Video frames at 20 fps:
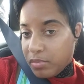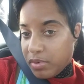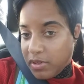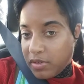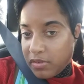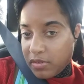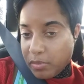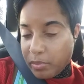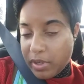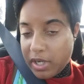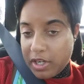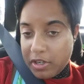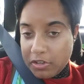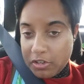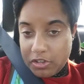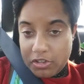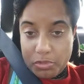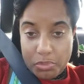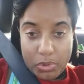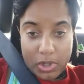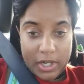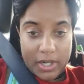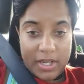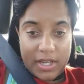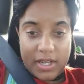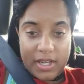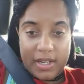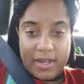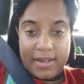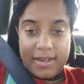put some
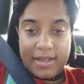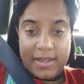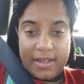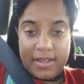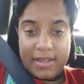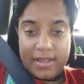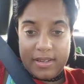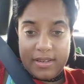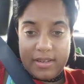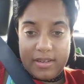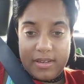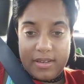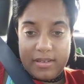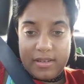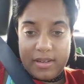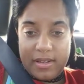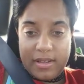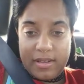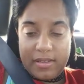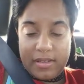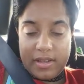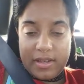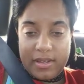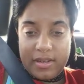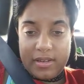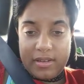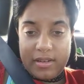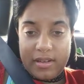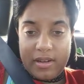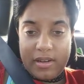hairspray in it and
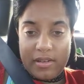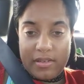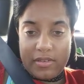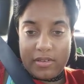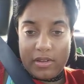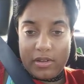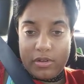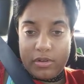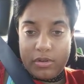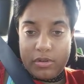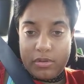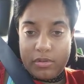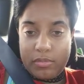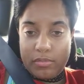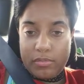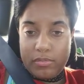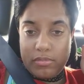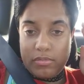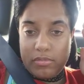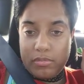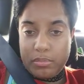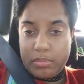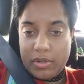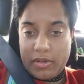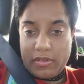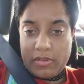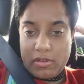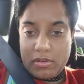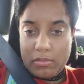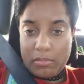then also
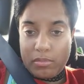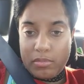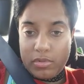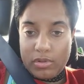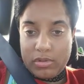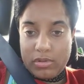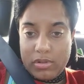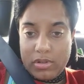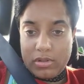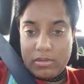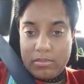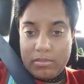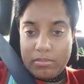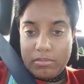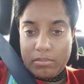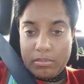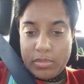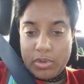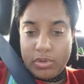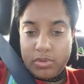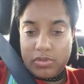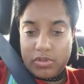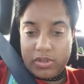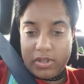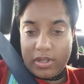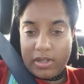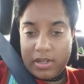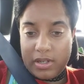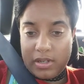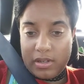put some
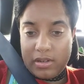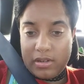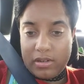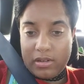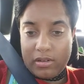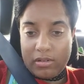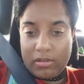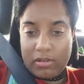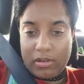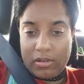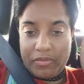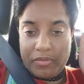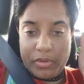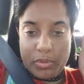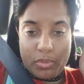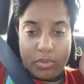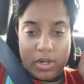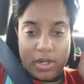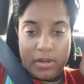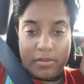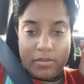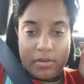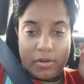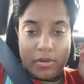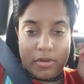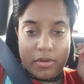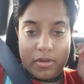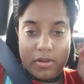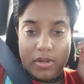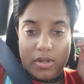mousse in it or
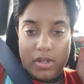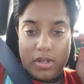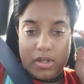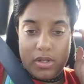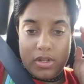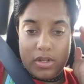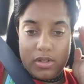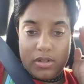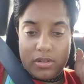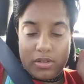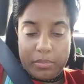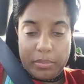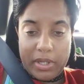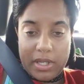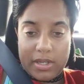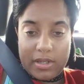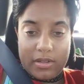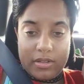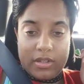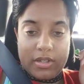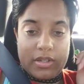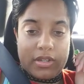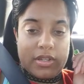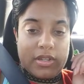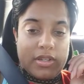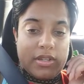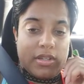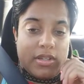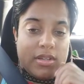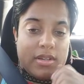whatever to make it look
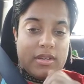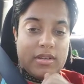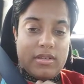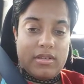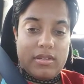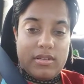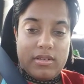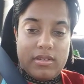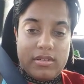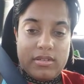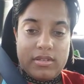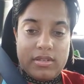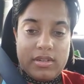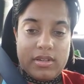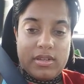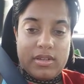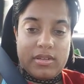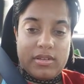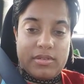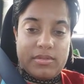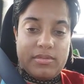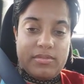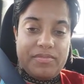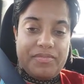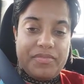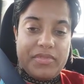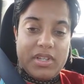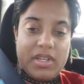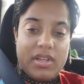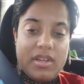good, you know.
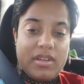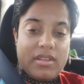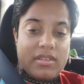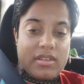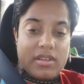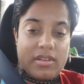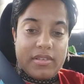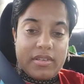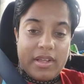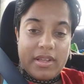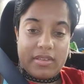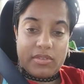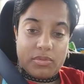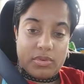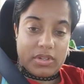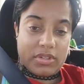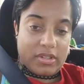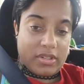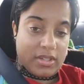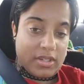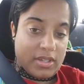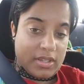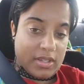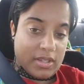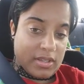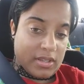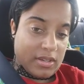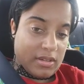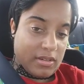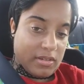So that's what she
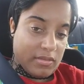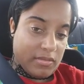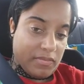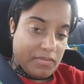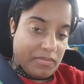did.